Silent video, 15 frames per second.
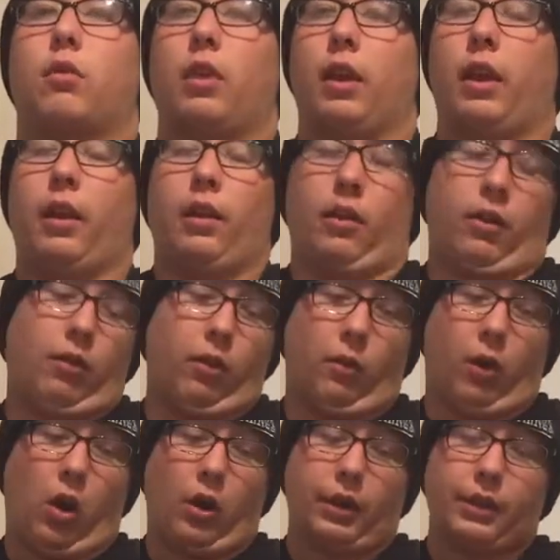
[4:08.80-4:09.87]
And
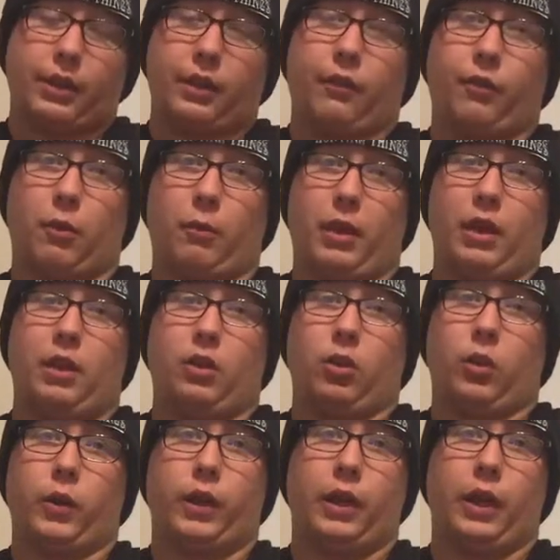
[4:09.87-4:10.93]
honestly, for me,
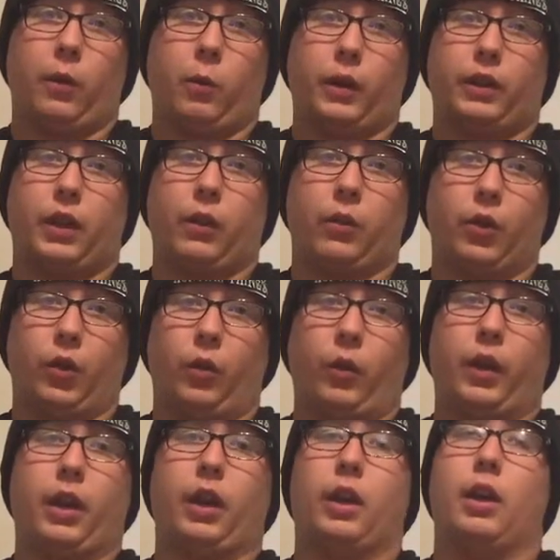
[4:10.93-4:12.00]
looking at what they were
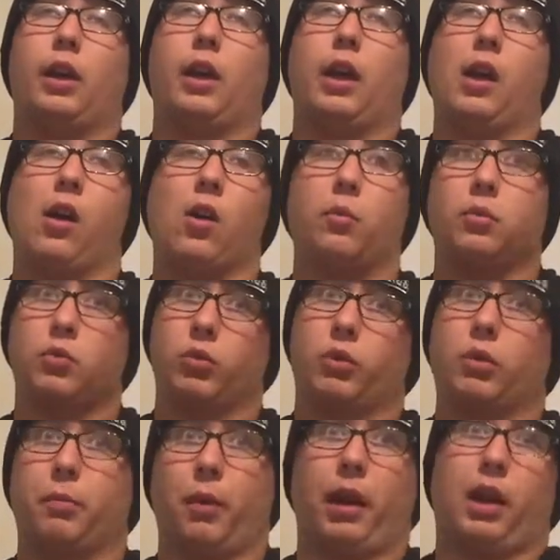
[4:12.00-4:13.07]
doing helped with
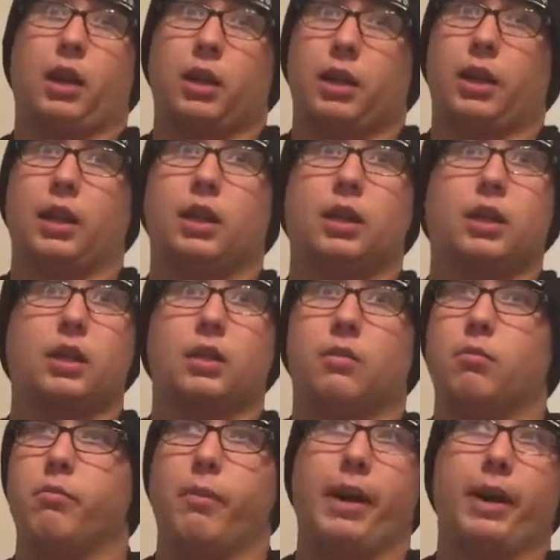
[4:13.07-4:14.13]
the pain. Like, it
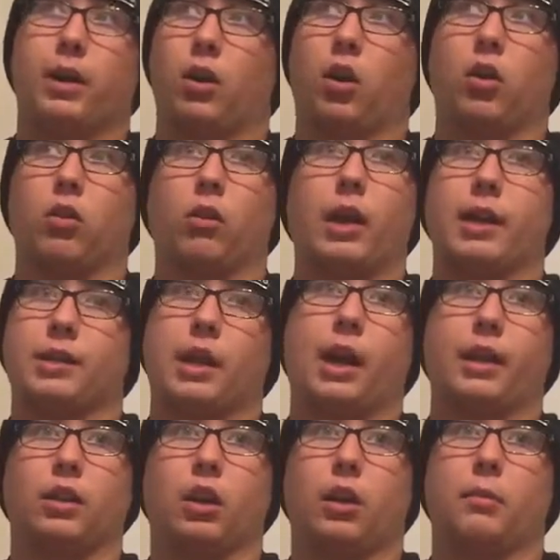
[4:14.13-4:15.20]
made it hurt less, I
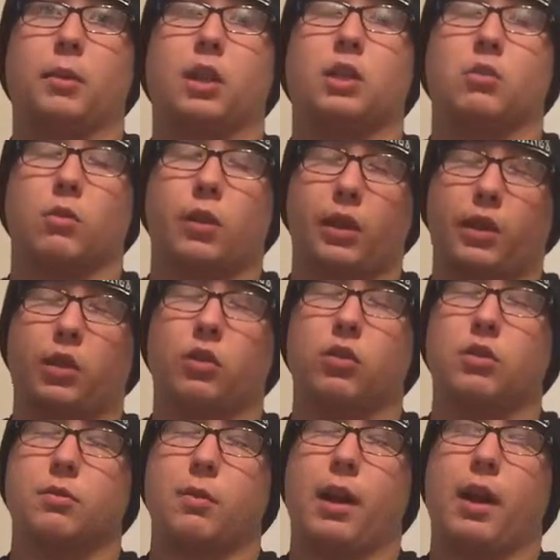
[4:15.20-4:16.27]
thought, because when I
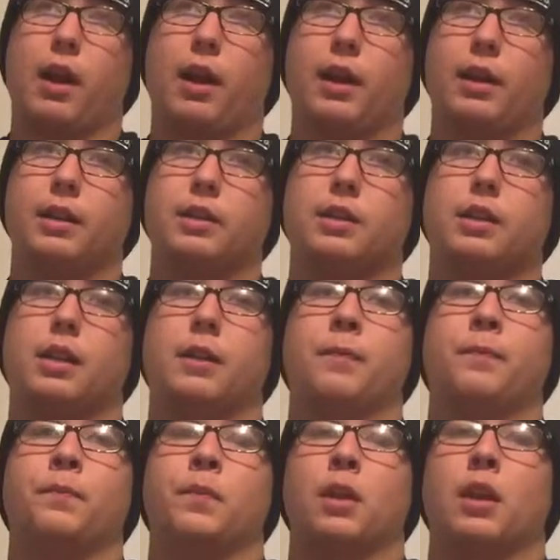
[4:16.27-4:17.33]
closed my eyes,
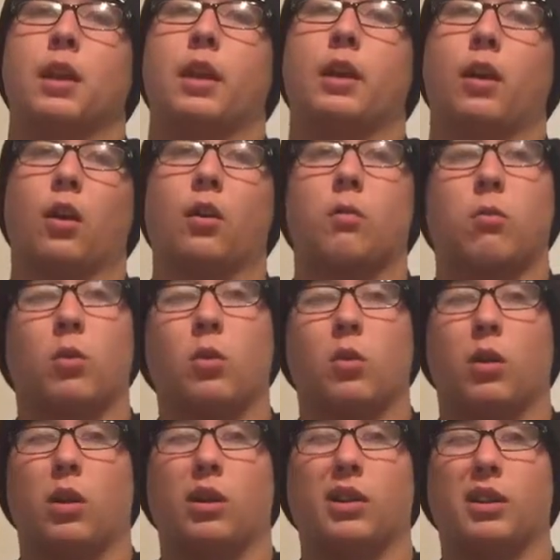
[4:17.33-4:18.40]
it hurt more
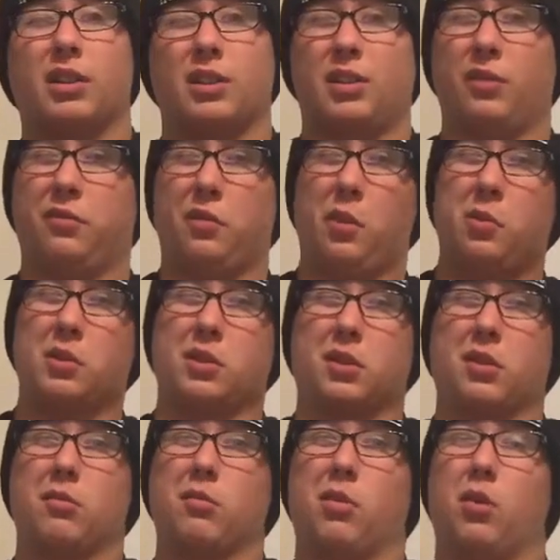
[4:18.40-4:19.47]
because you focus
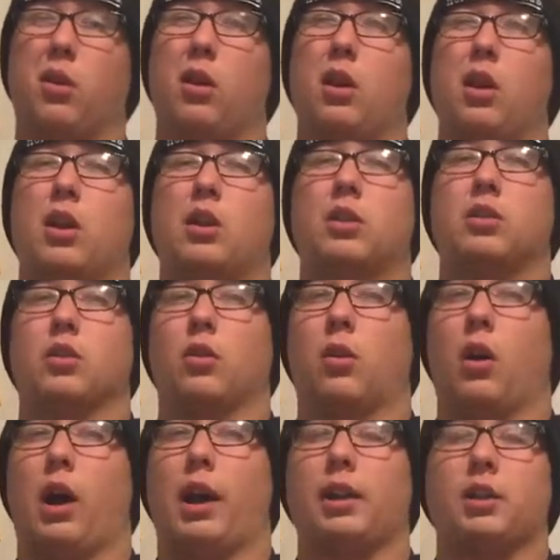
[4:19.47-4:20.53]
on it more. So
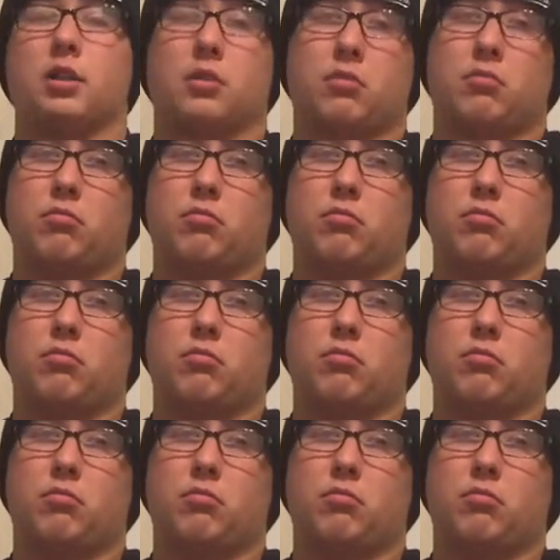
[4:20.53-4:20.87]
I just